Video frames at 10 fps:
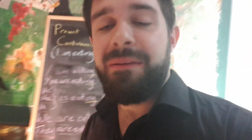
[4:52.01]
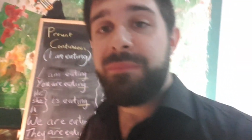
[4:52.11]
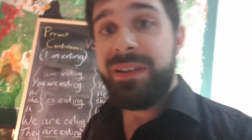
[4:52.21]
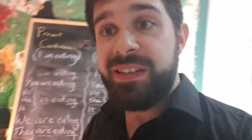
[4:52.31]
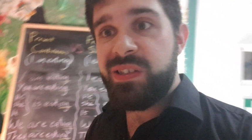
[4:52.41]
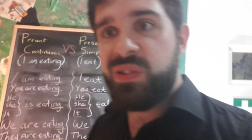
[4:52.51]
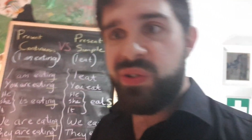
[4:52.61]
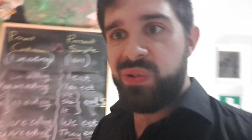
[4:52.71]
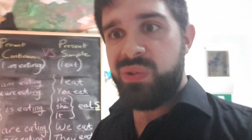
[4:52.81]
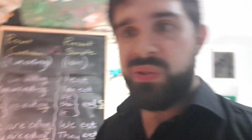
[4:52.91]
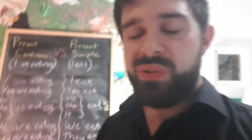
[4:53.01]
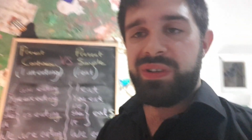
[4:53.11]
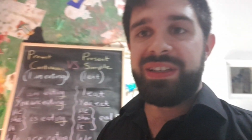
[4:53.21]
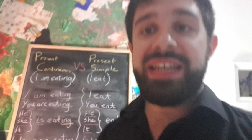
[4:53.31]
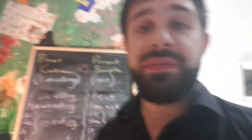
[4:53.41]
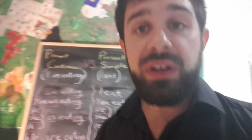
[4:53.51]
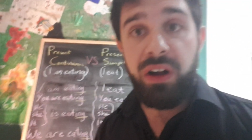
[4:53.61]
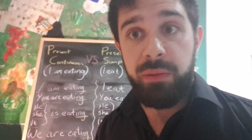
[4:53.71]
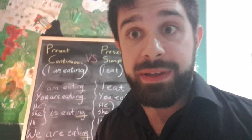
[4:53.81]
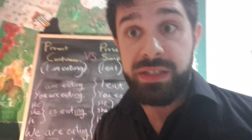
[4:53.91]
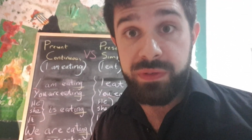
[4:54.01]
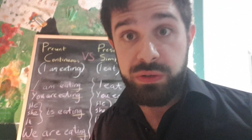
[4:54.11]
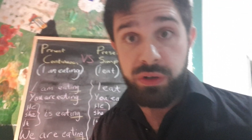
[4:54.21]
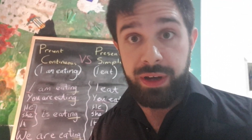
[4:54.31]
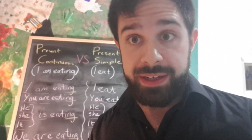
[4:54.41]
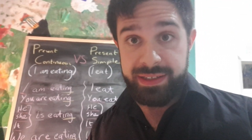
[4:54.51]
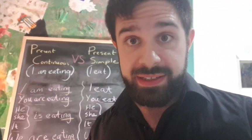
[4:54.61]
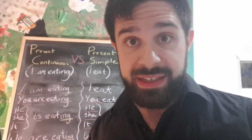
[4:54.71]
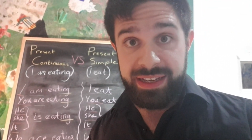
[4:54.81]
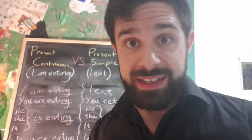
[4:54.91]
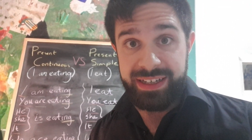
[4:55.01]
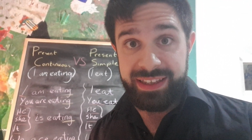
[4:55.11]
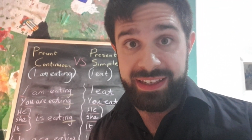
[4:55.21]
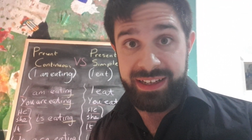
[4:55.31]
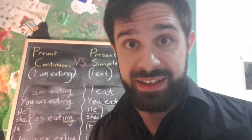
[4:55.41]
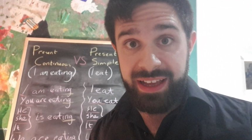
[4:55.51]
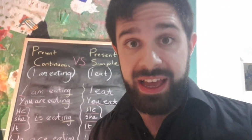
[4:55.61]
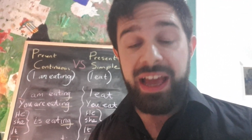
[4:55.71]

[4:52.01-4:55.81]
Please do leave a comment if you don't understand anything.